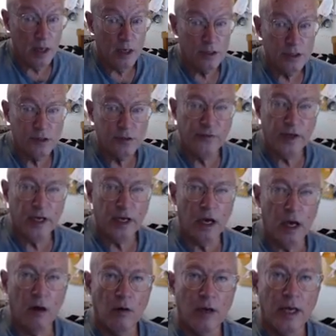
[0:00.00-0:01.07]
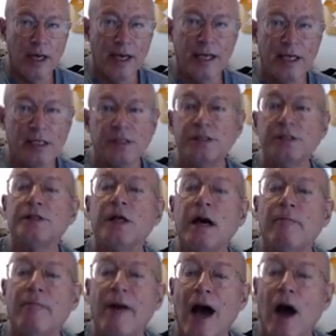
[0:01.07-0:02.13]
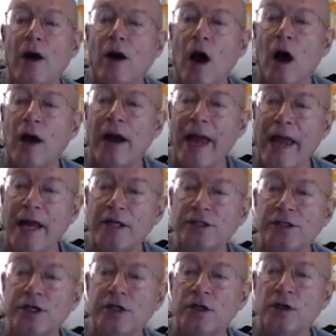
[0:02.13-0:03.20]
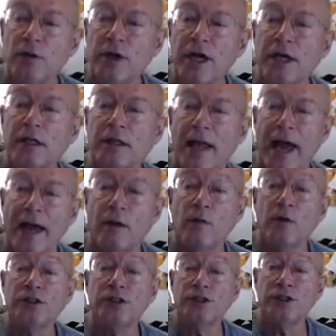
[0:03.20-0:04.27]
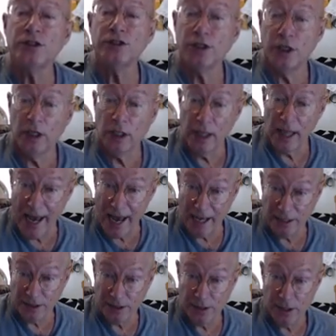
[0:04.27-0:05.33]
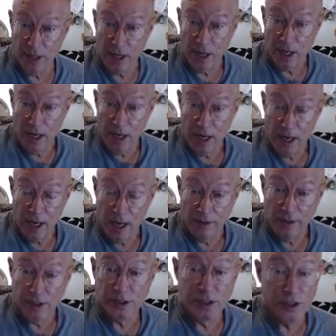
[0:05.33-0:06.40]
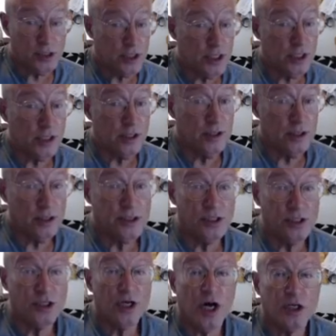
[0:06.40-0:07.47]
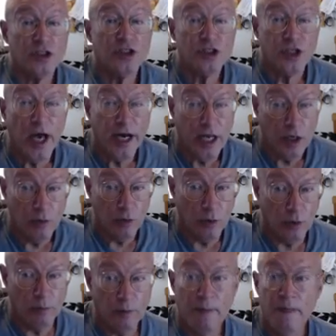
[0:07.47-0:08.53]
This video is about our ancient Greek language class, and this is our study group.